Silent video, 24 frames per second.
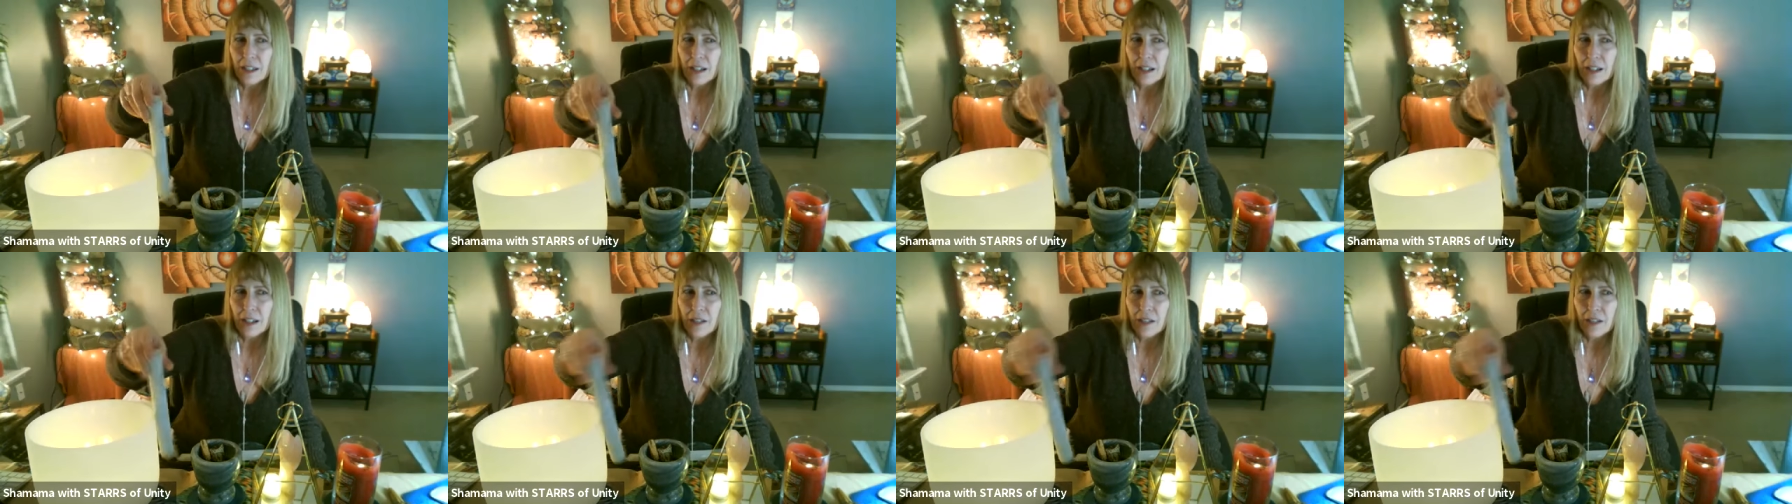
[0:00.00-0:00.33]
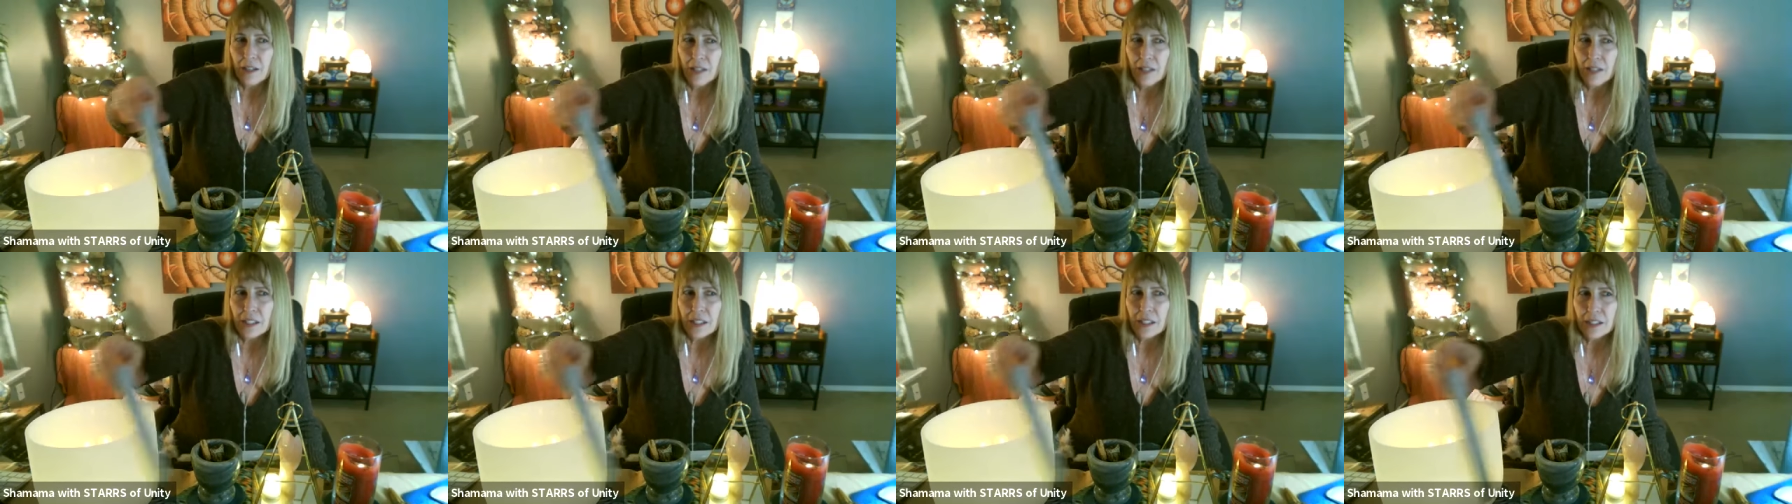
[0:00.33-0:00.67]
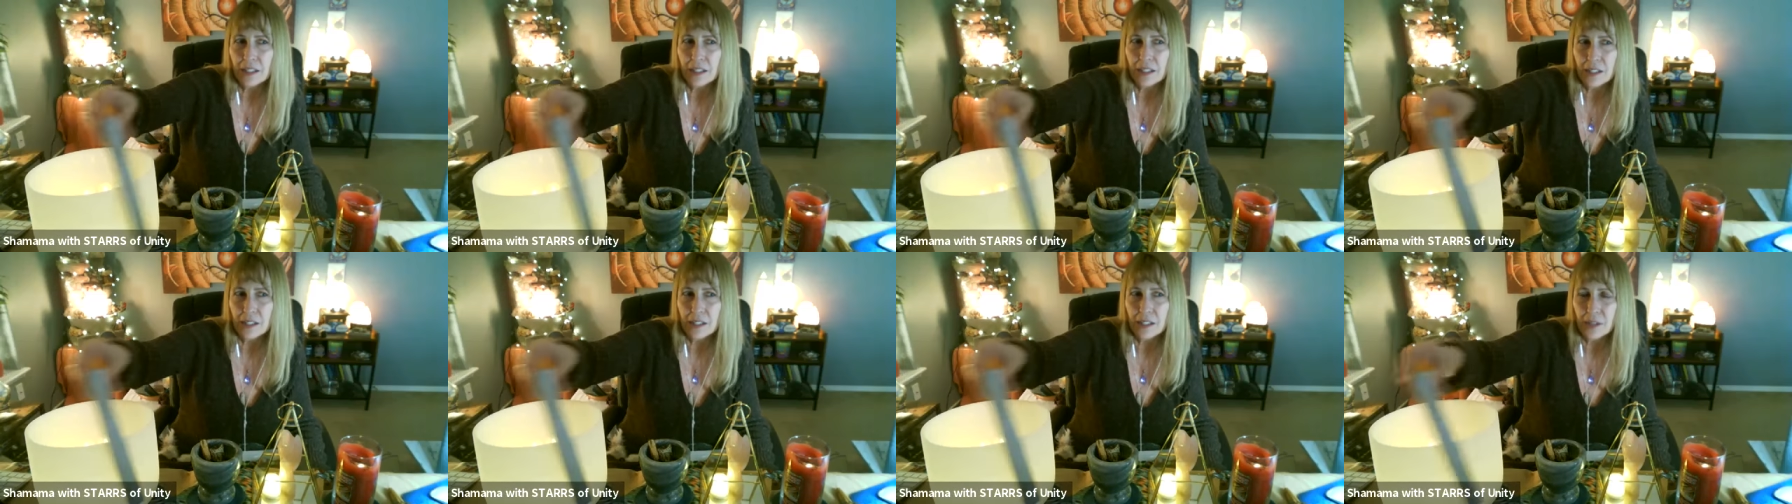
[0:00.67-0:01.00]
of it
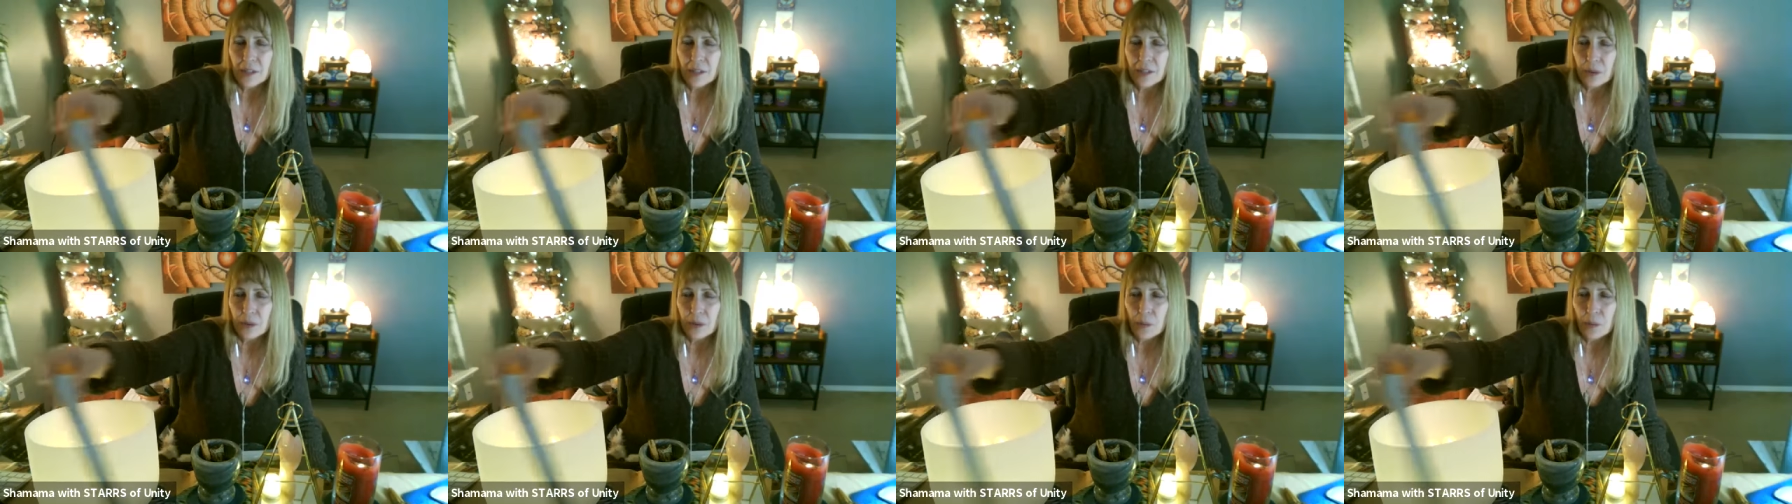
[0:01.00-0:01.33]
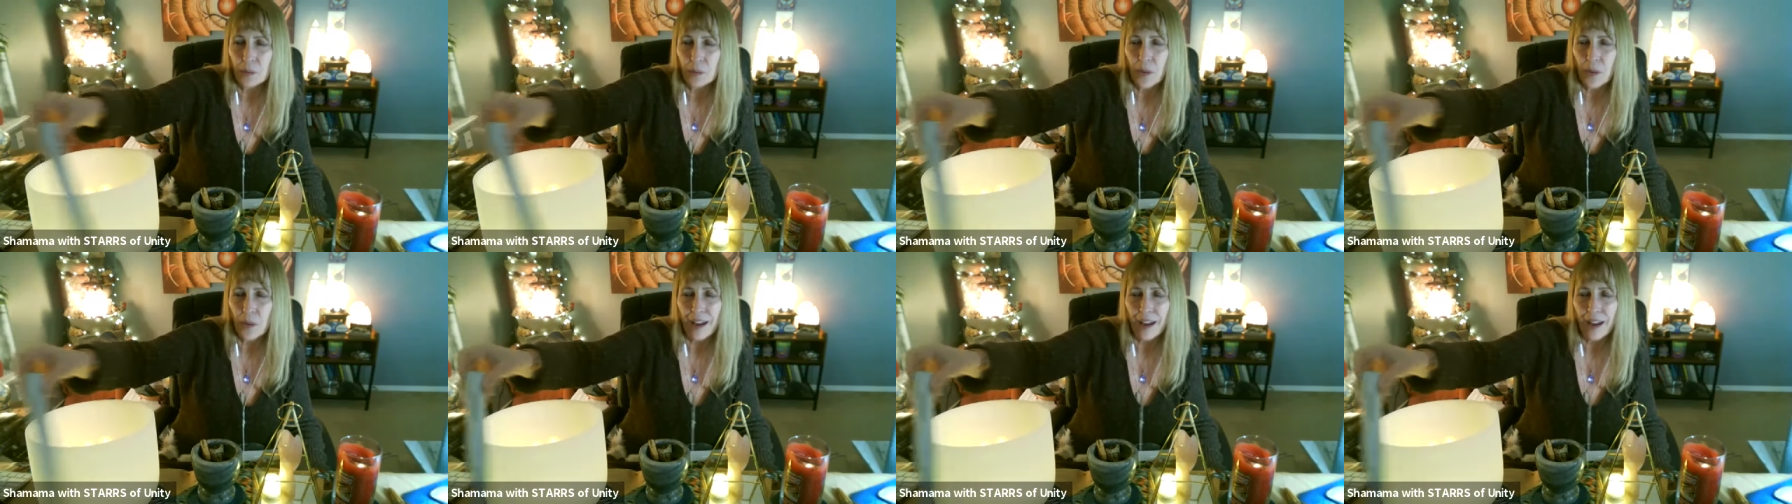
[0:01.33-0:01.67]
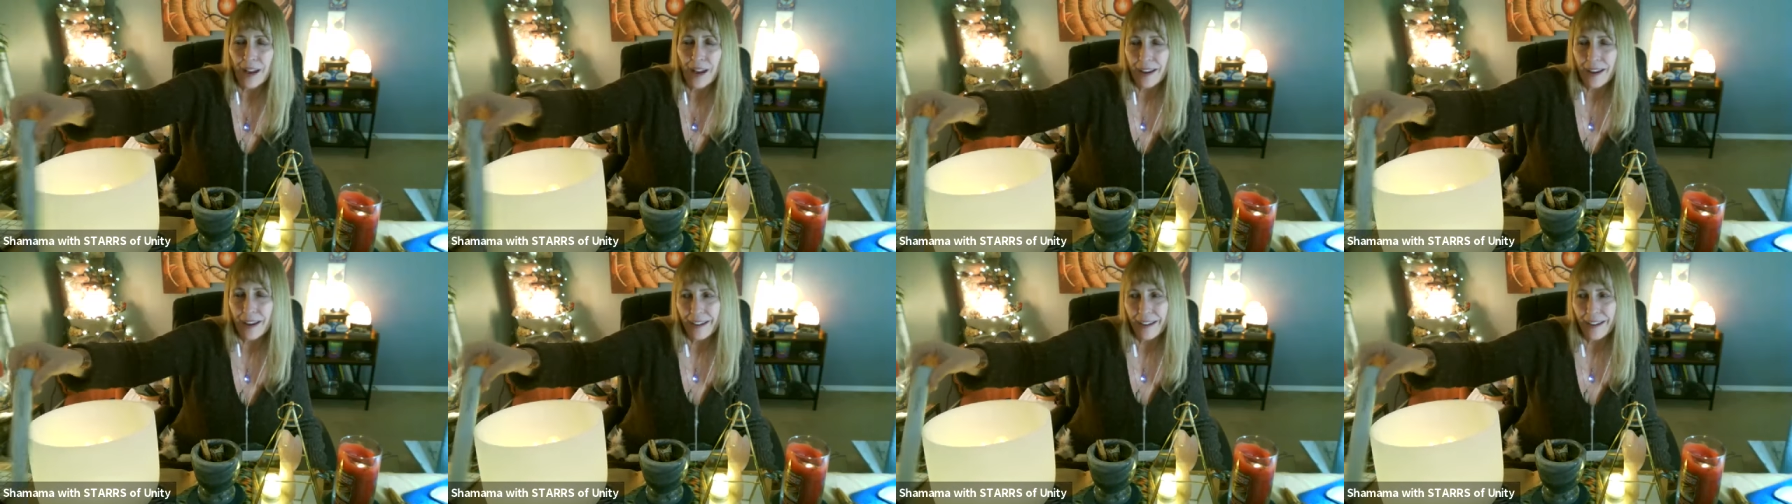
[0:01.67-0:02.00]
in a certain
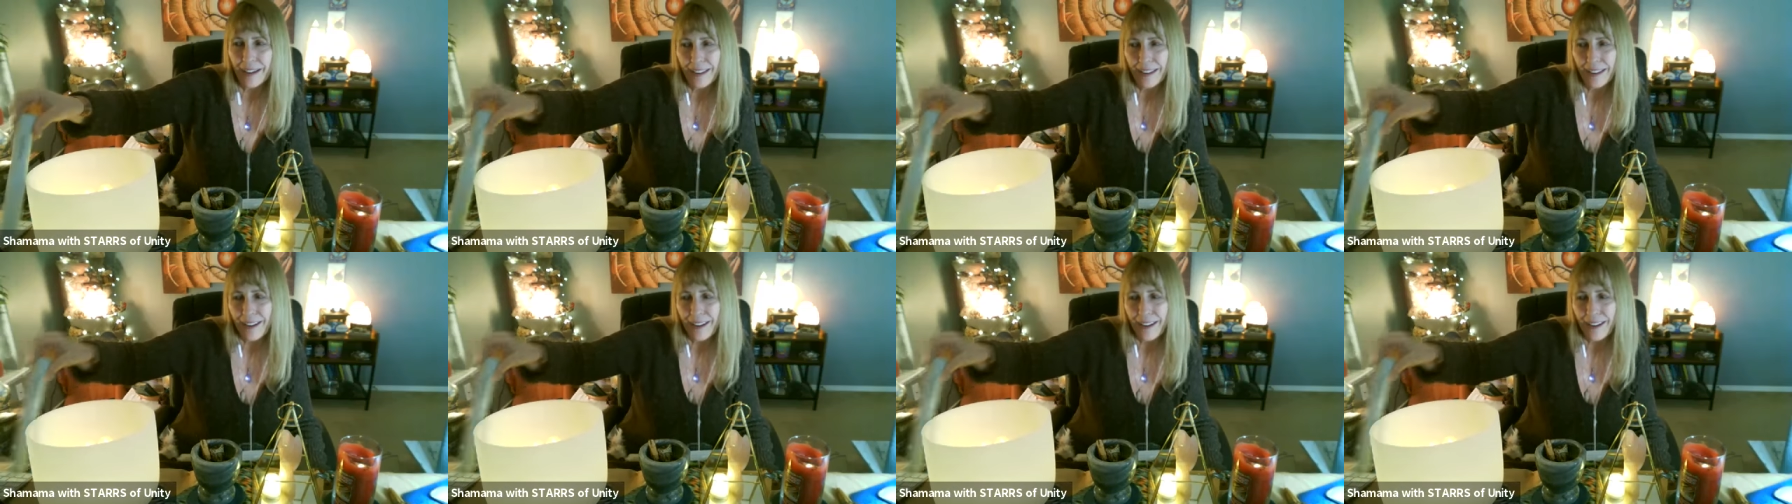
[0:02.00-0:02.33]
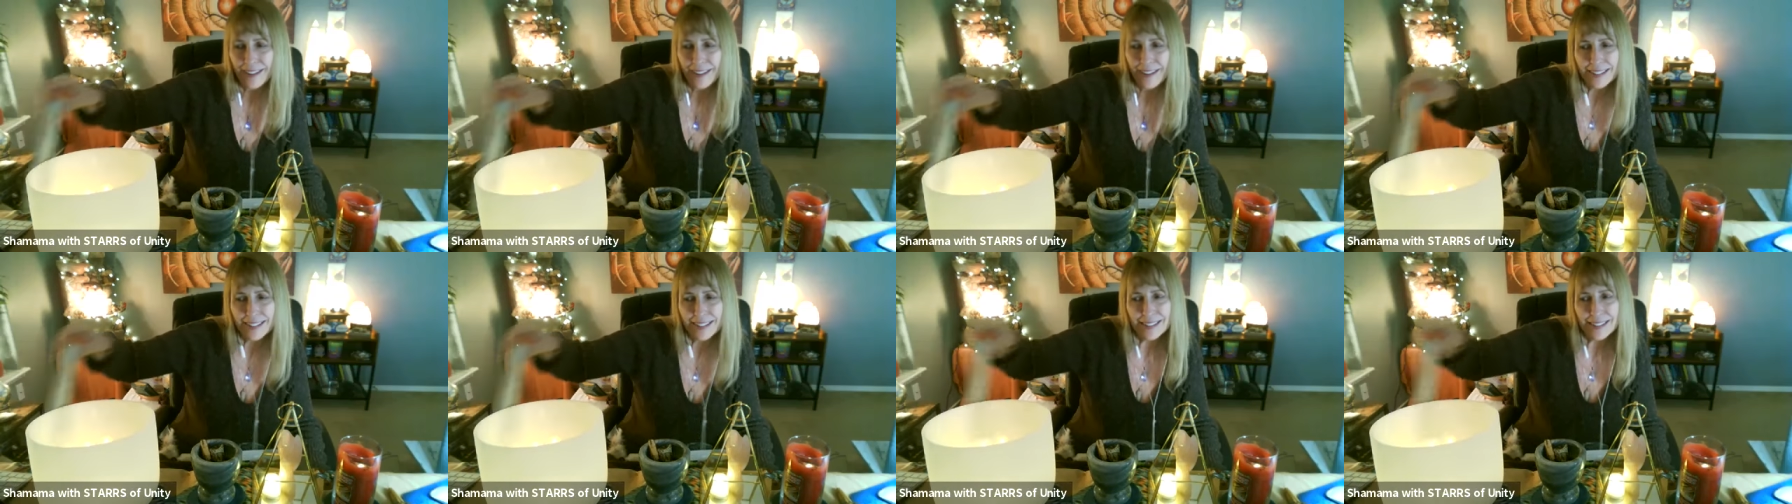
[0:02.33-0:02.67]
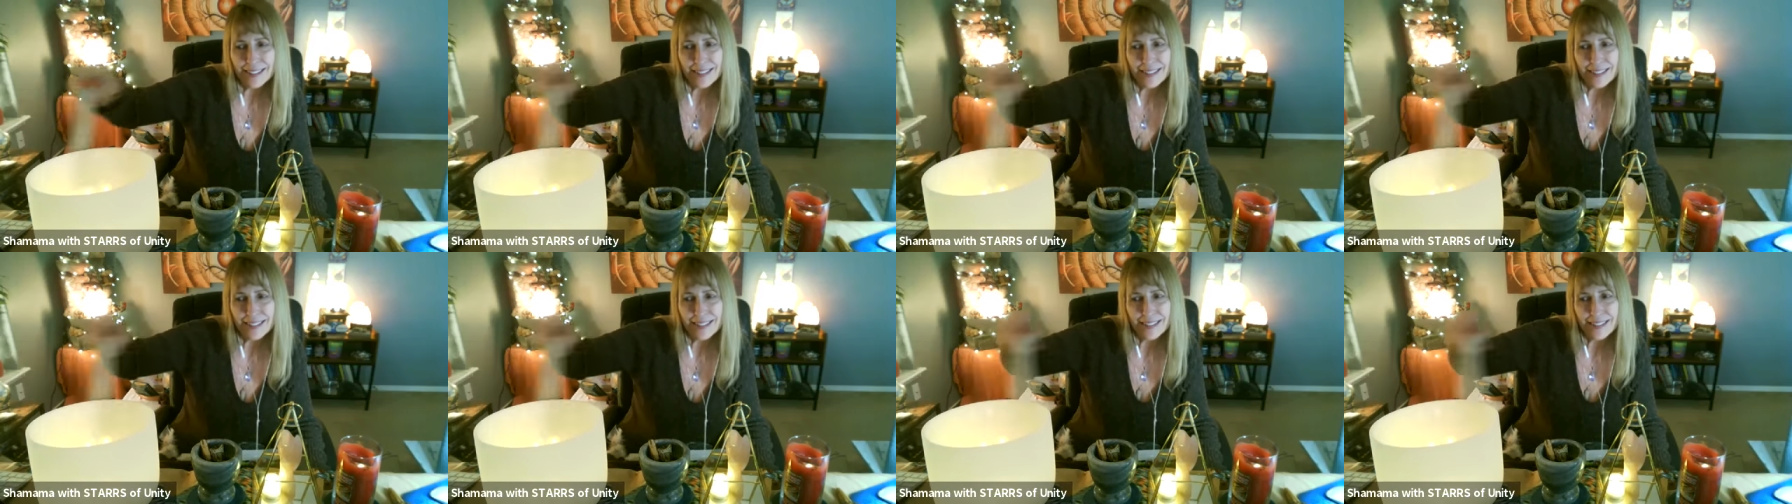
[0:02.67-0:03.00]
way,
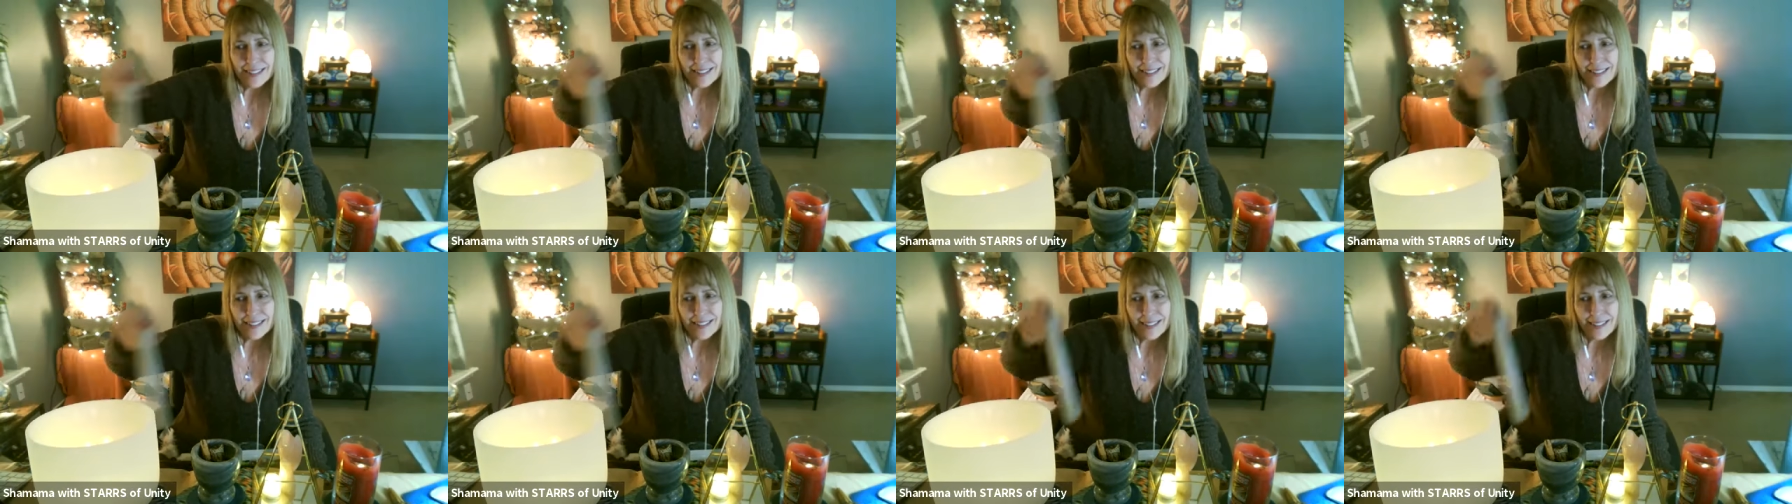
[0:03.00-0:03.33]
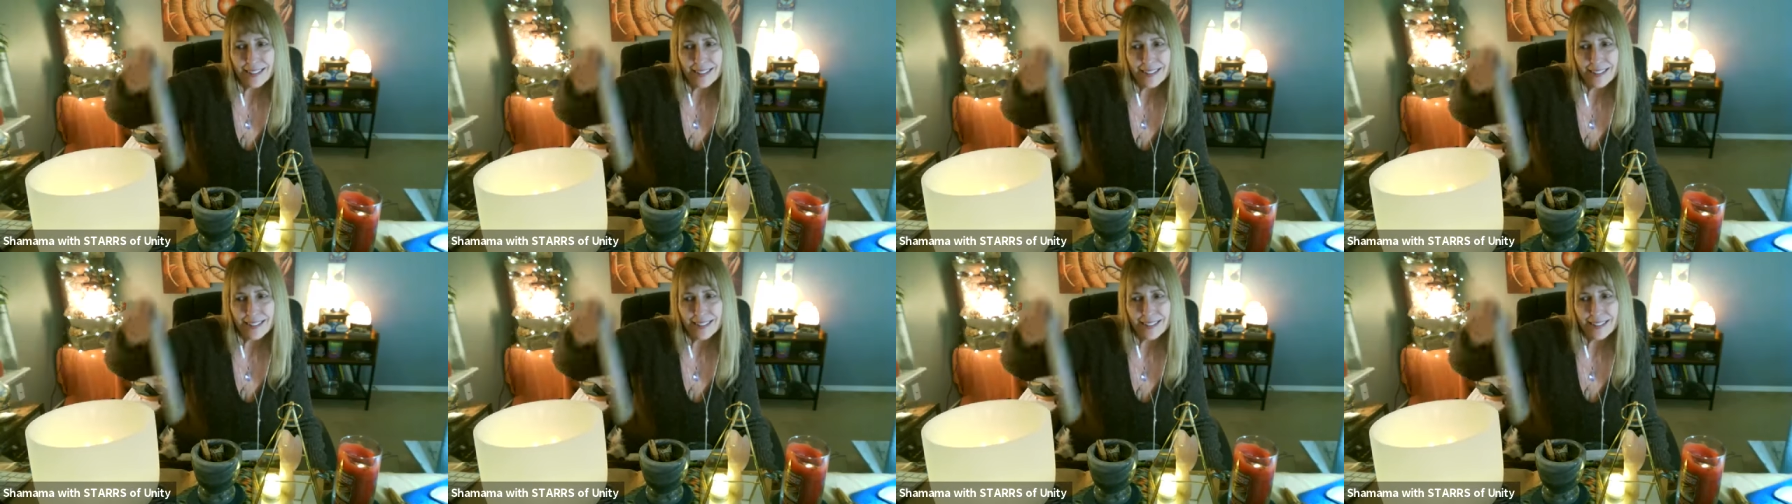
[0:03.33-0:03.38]
and